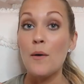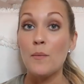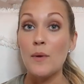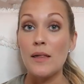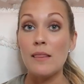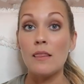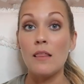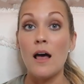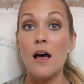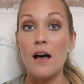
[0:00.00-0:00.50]
and
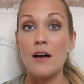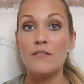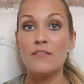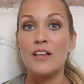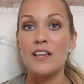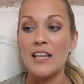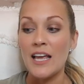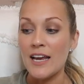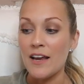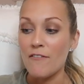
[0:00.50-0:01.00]
we
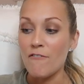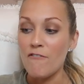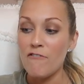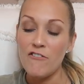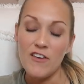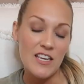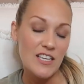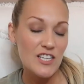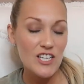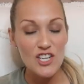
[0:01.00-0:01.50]
love like
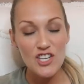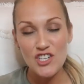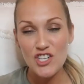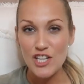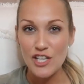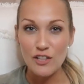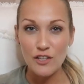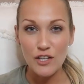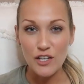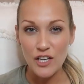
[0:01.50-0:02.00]

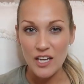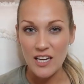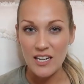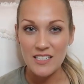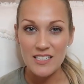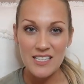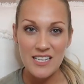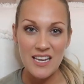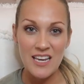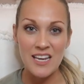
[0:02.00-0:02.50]
vintagey
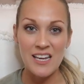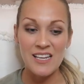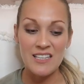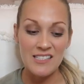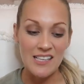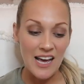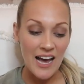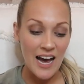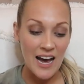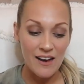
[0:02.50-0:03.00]
looking
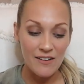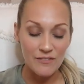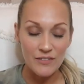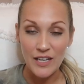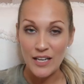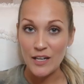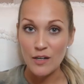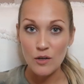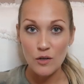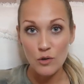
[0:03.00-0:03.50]
tees that have
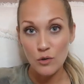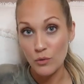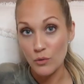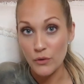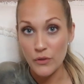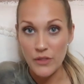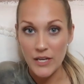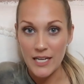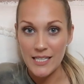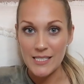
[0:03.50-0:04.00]
like
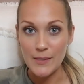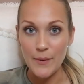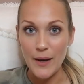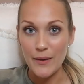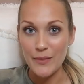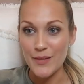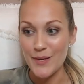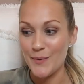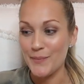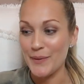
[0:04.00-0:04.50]
cool things
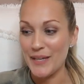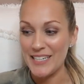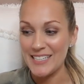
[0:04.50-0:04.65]
about them,